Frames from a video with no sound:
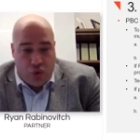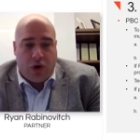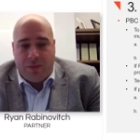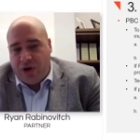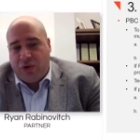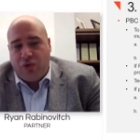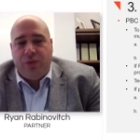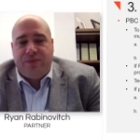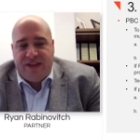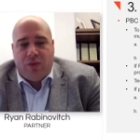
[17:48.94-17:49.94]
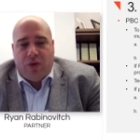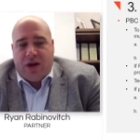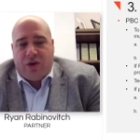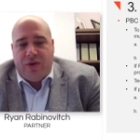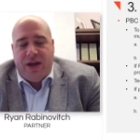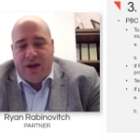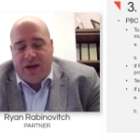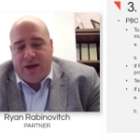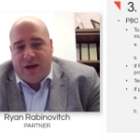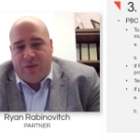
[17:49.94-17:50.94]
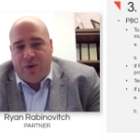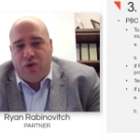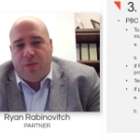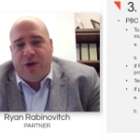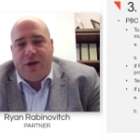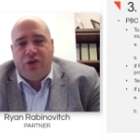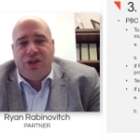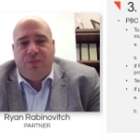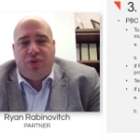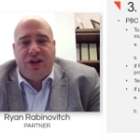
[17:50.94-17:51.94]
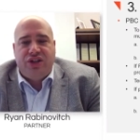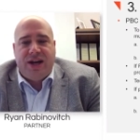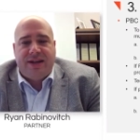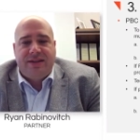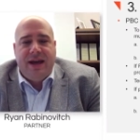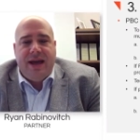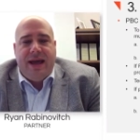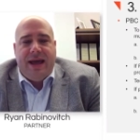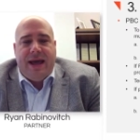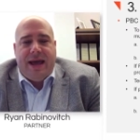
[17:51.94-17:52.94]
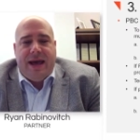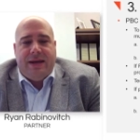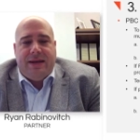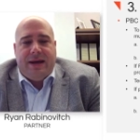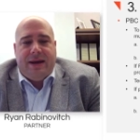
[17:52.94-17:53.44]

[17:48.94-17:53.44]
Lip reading: corporate groups that want to create a renewable energy project, and